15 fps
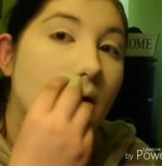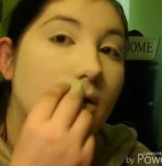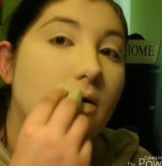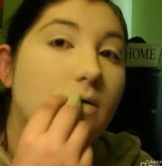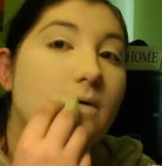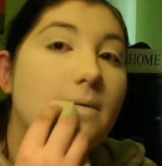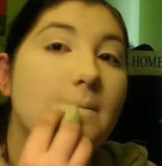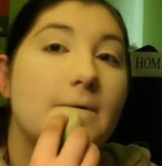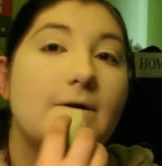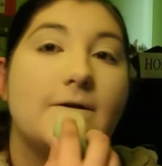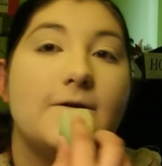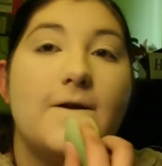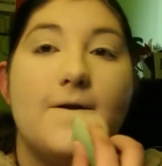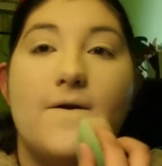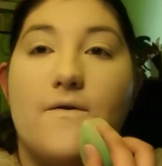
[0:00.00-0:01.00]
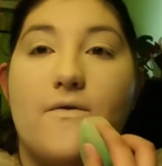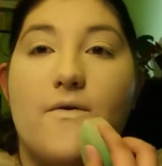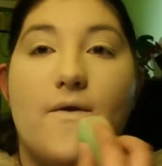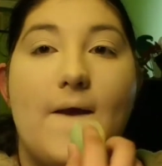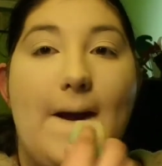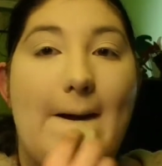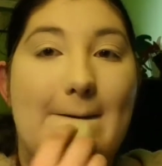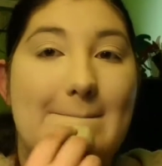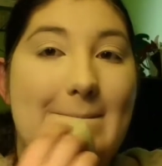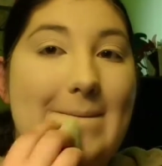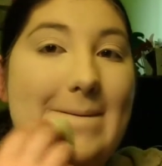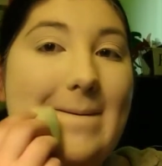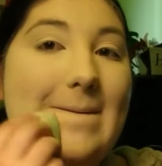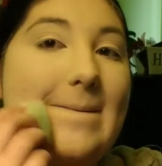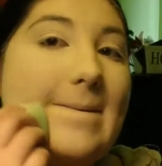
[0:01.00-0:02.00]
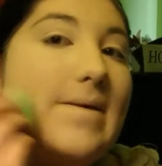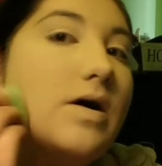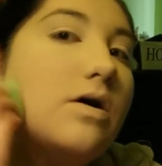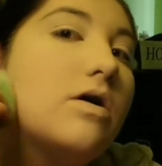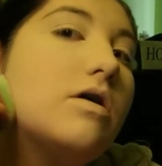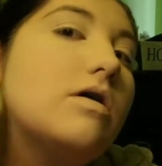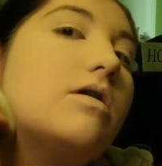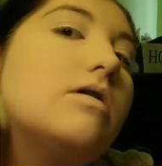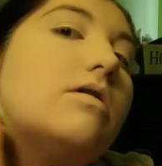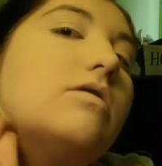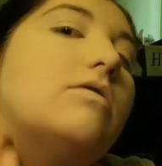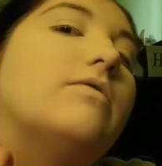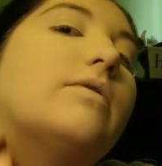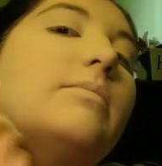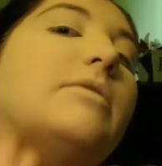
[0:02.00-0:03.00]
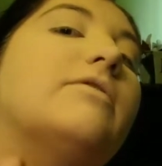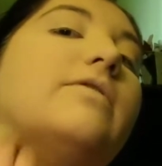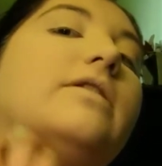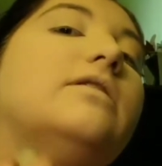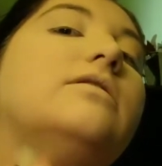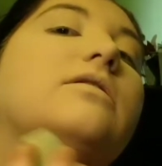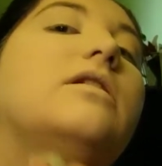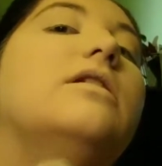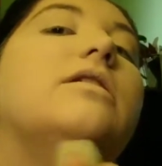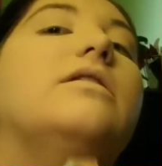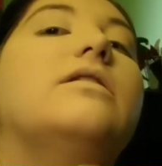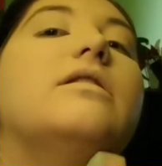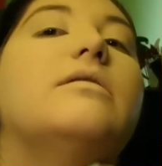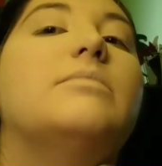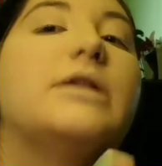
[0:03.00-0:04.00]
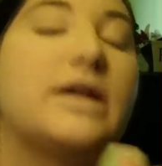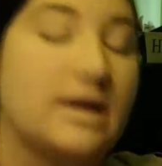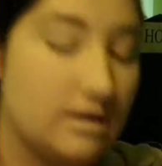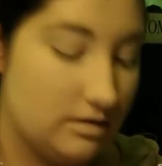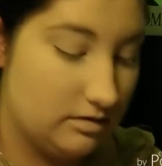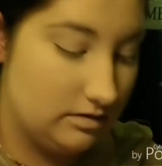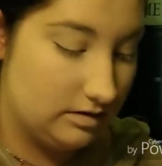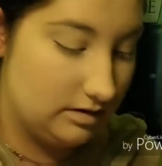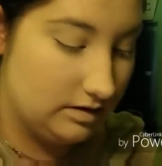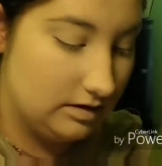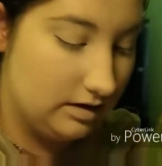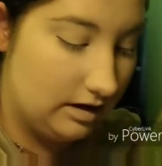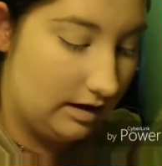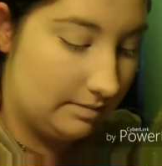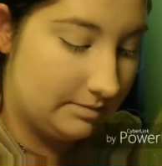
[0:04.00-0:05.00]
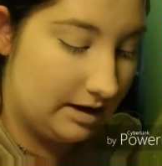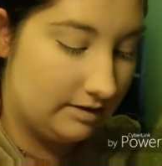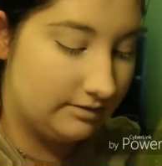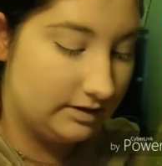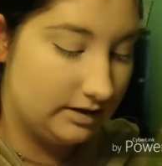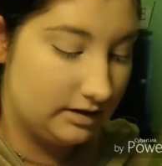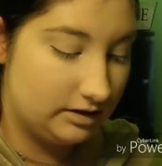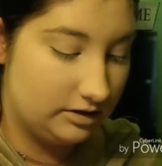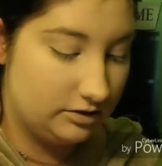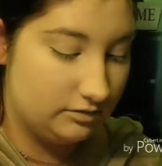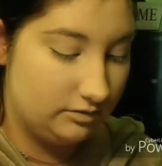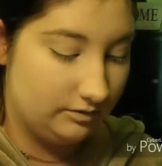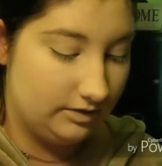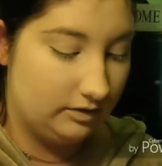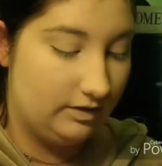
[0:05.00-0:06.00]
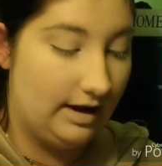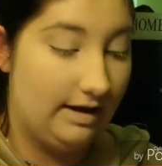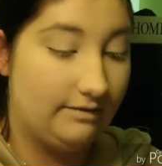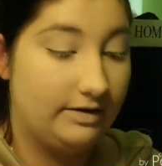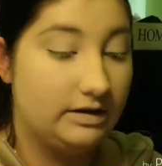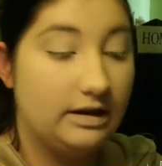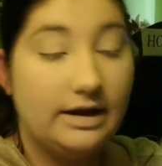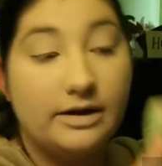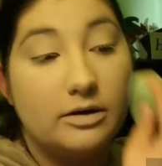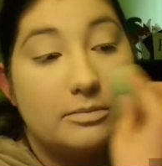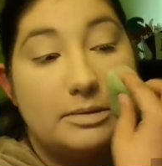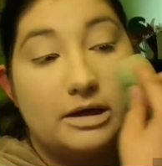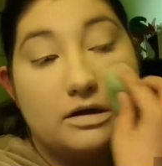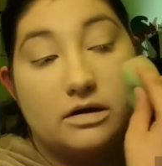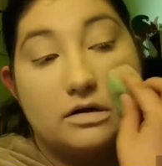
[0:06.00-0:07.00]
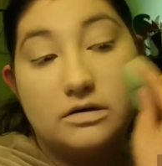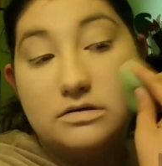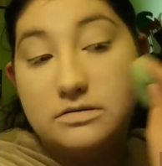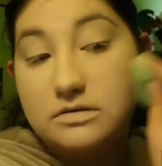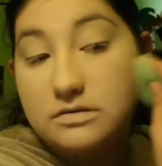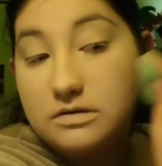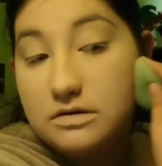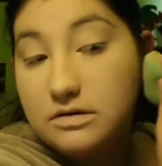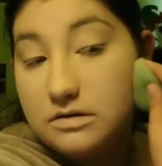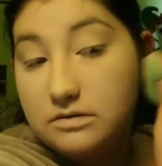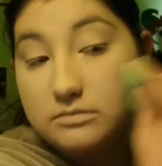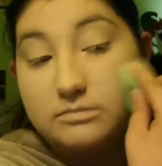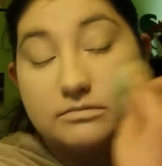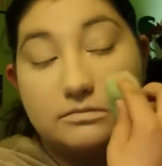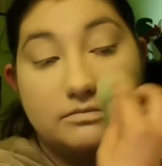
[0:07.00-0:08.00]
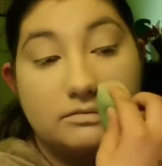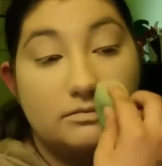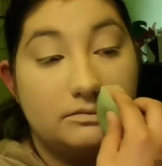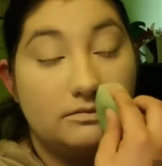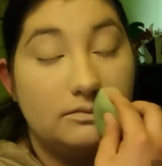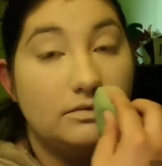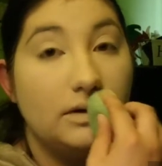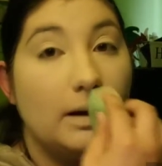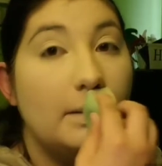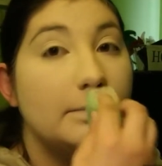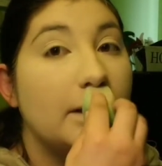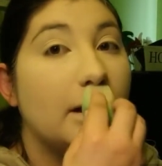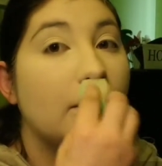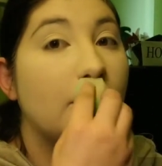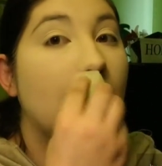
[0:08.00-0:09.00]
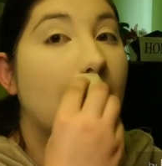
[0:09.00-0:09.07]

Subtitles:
And all I'm going to do is tap it all over my face and down my neck. I'm not really going to do a real heavy layer because I'm not